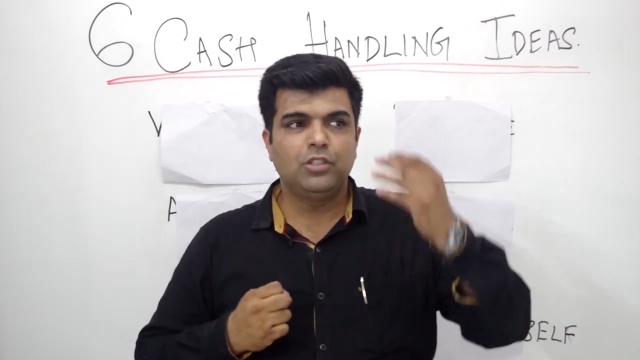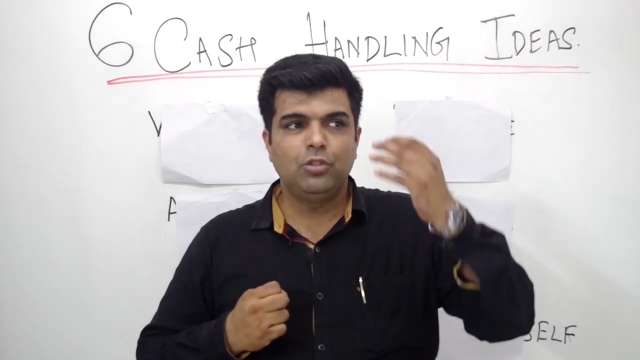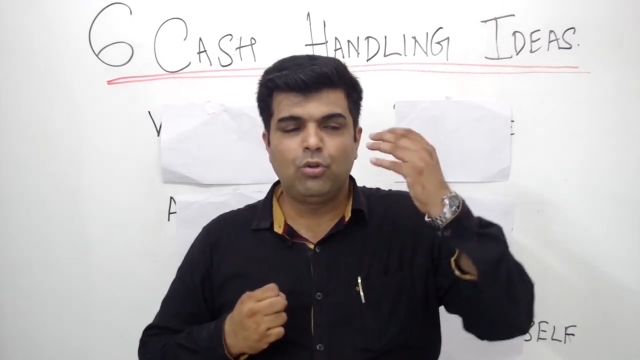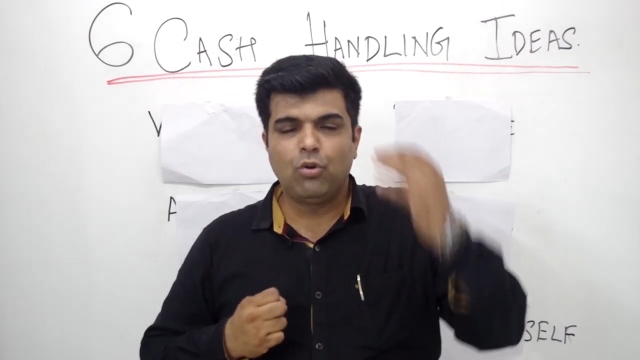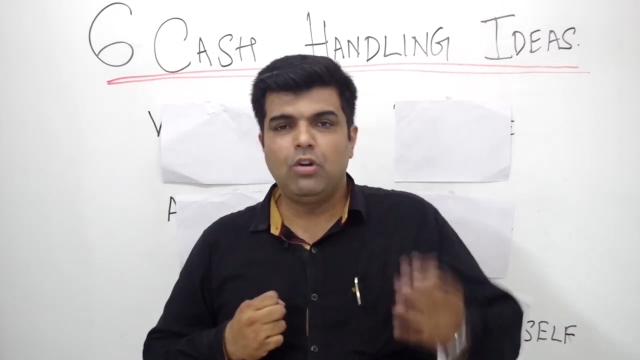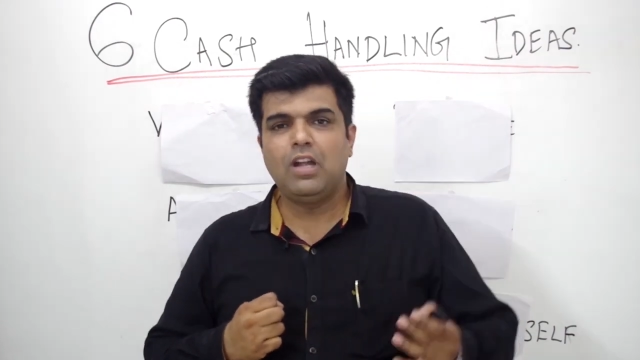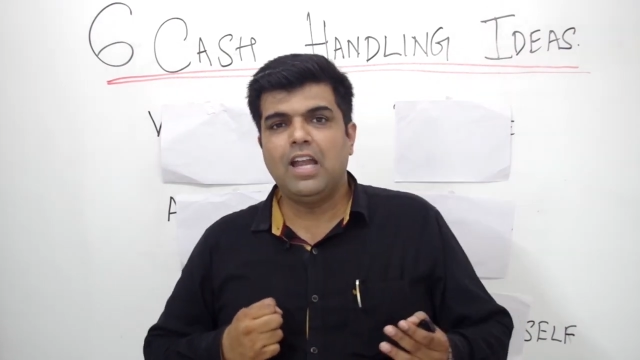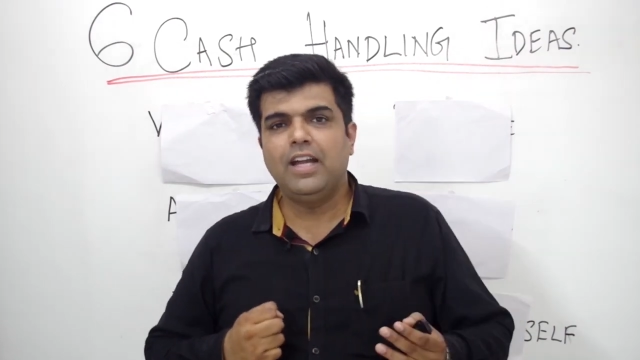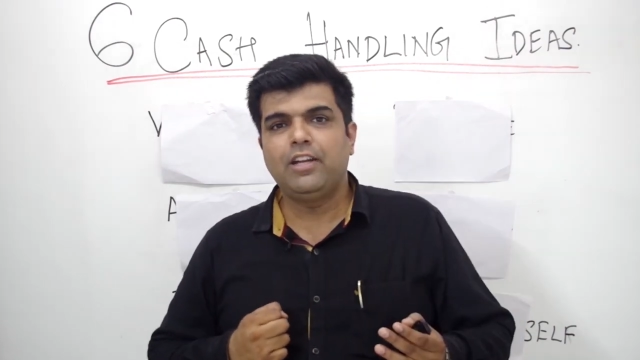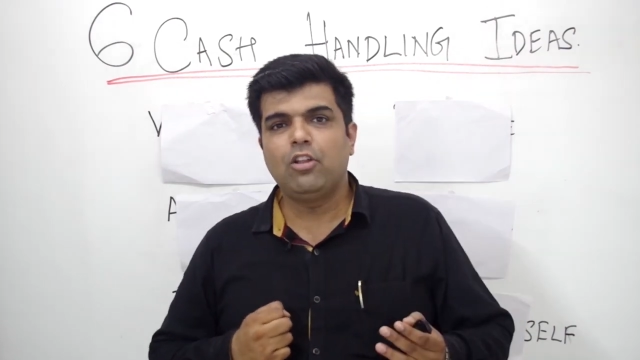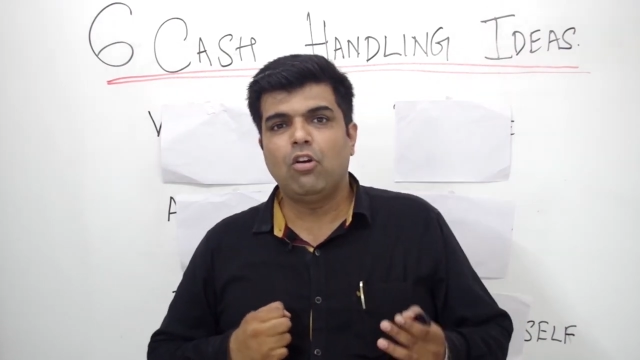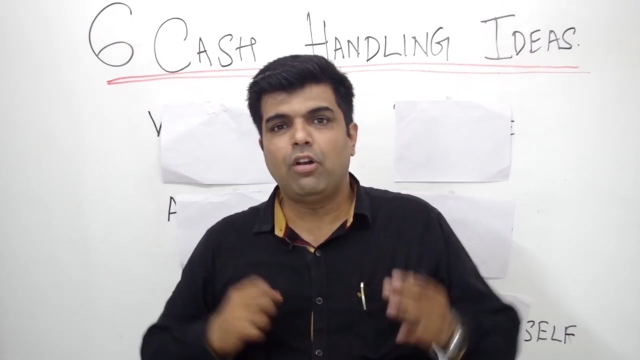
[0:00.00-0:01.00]
You don't
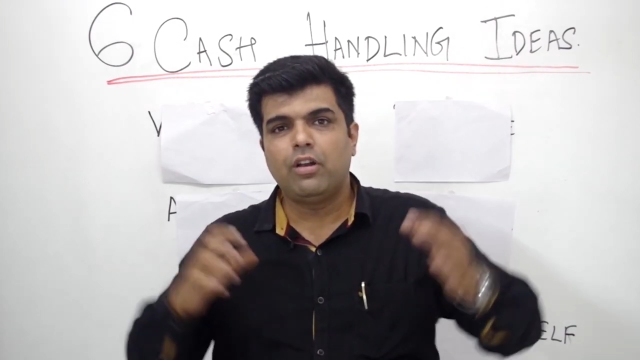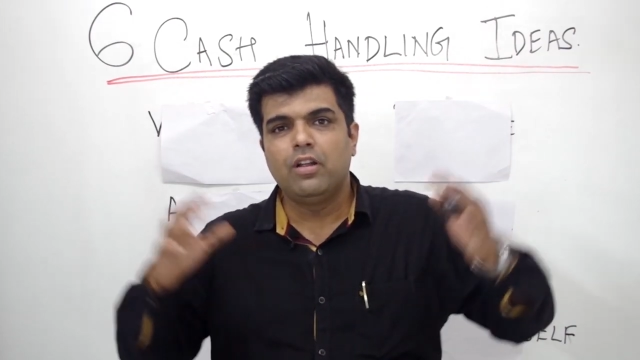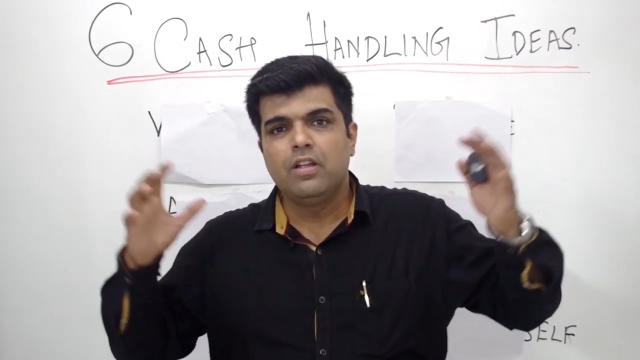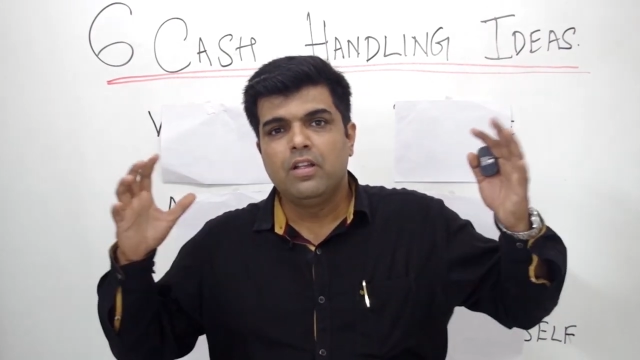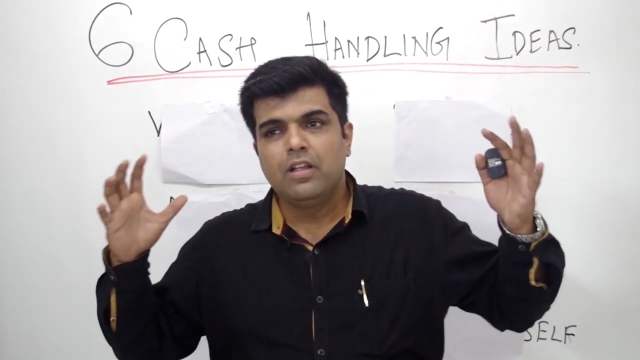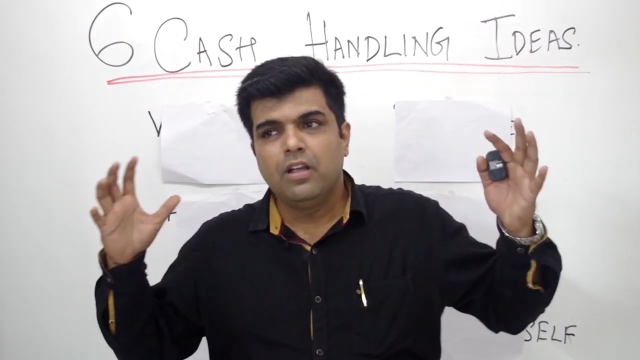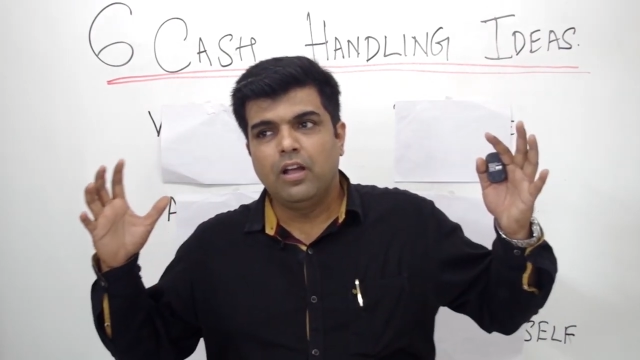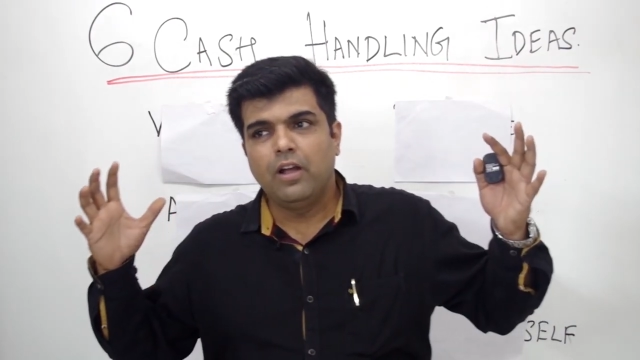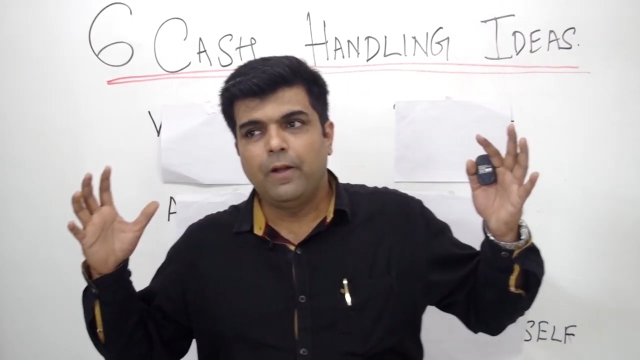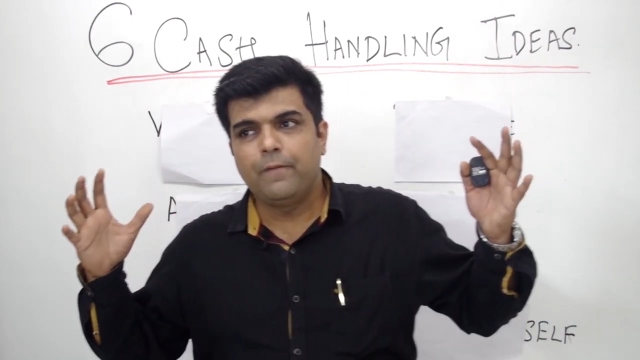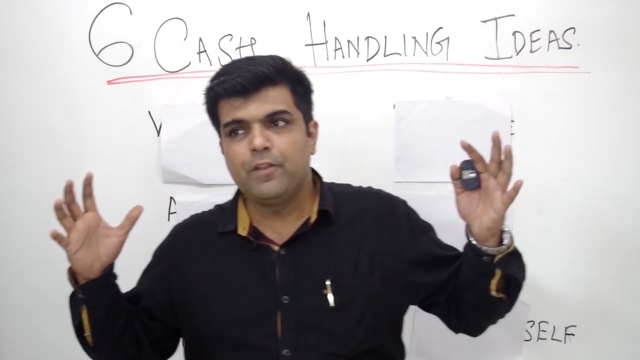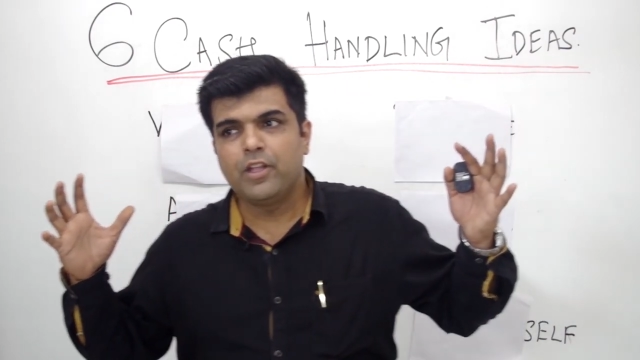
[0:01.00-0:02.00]
let your
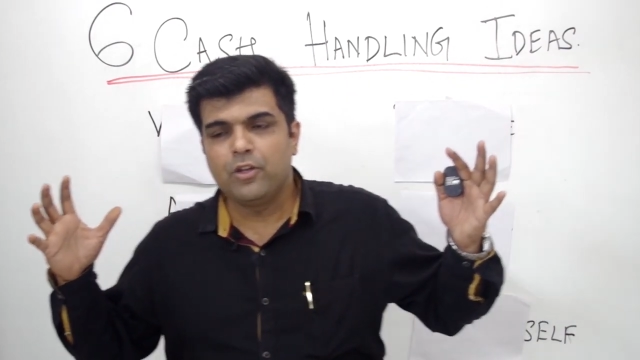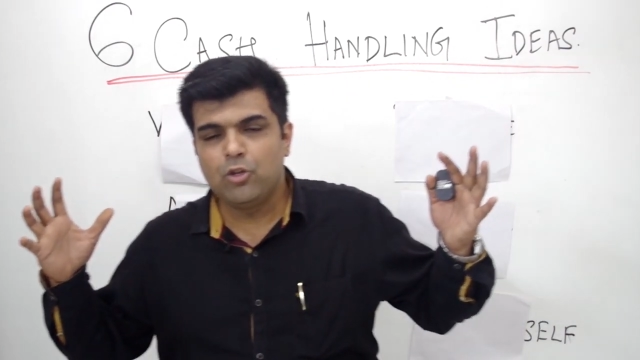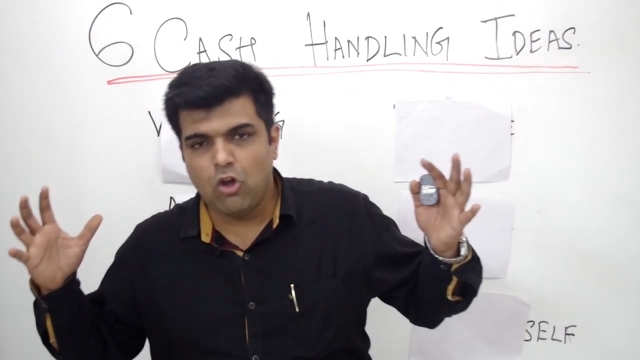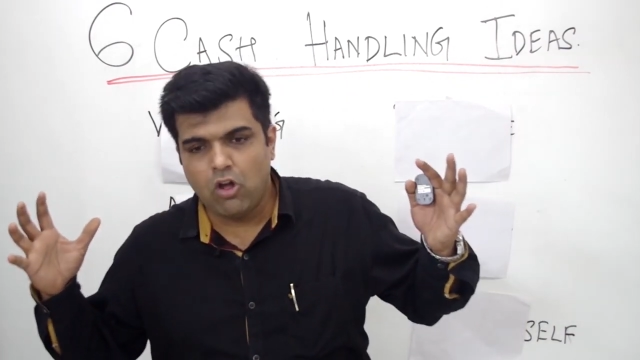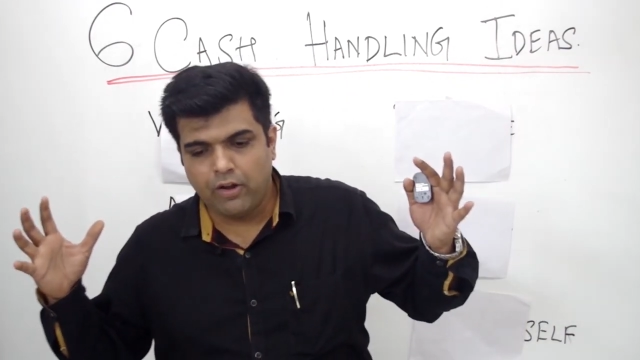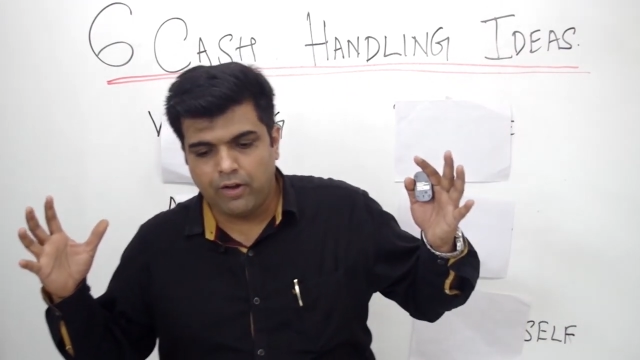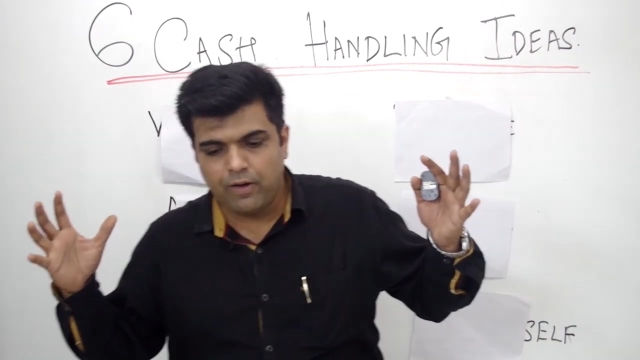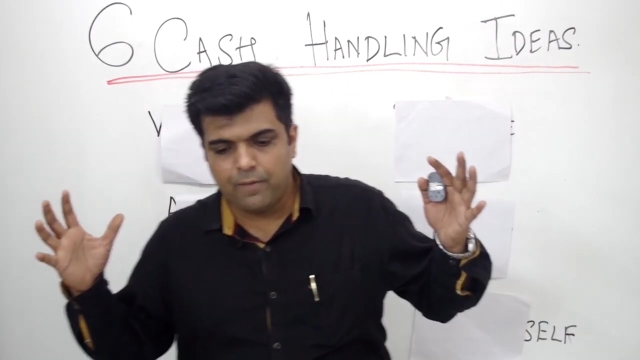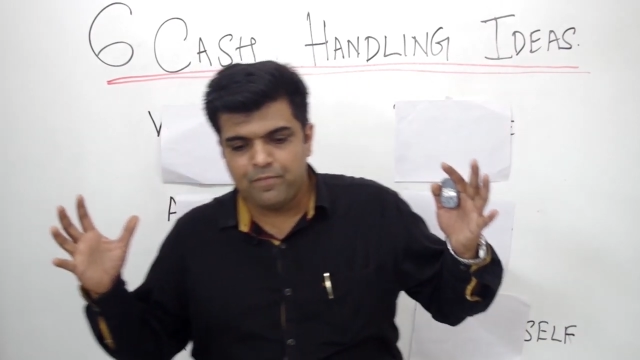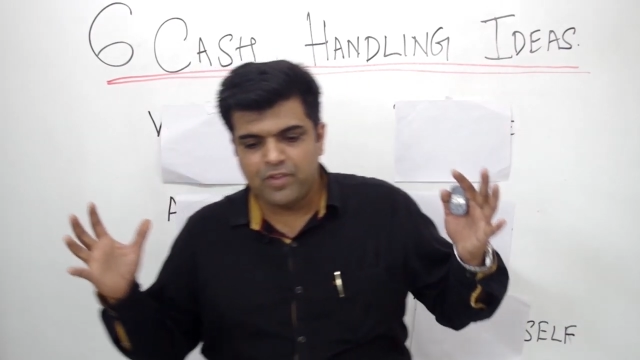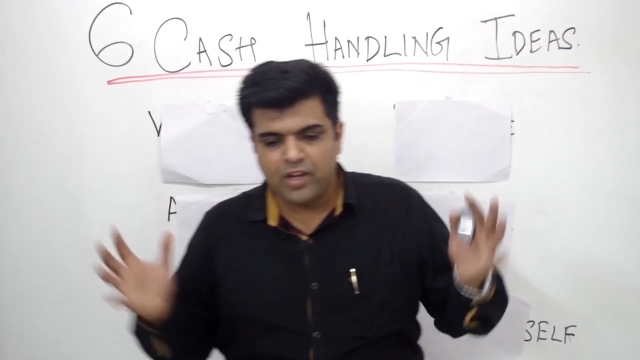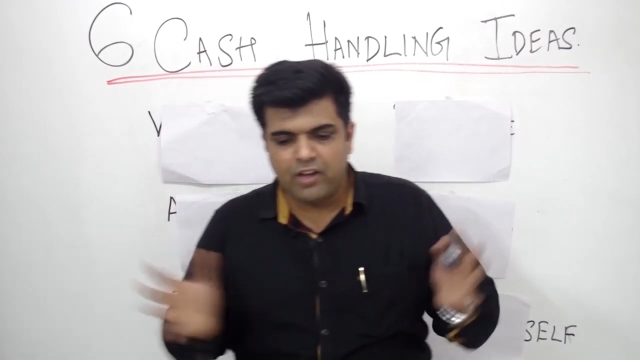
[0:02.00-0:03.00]

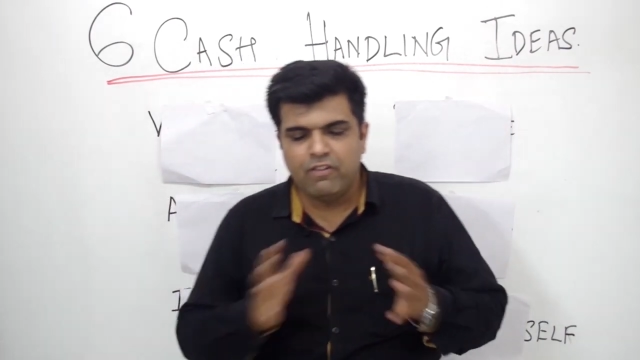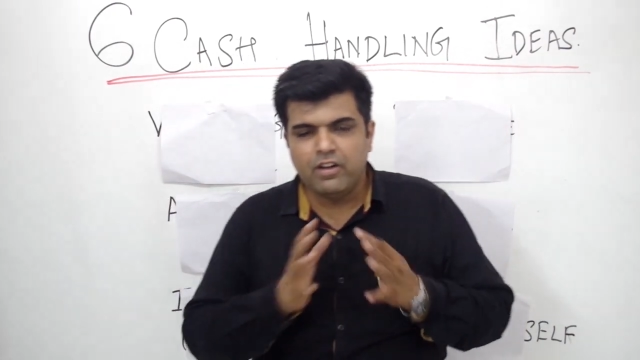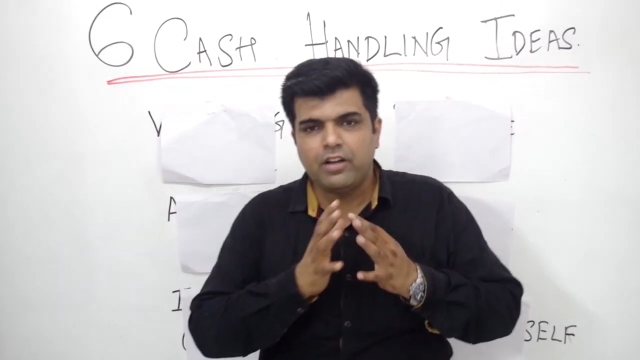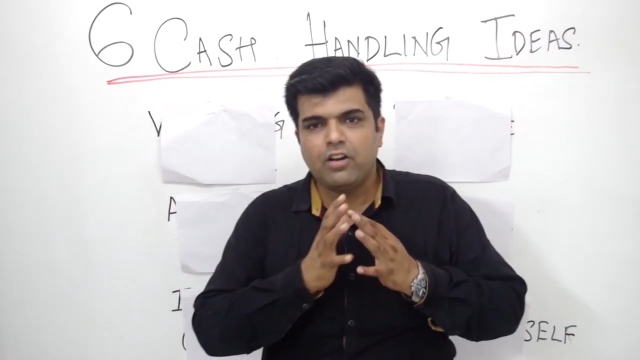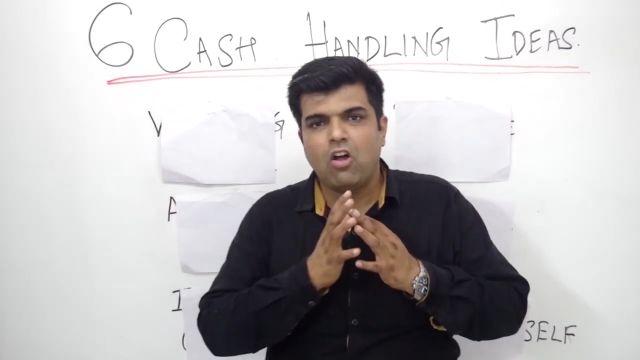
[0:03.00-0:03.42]
river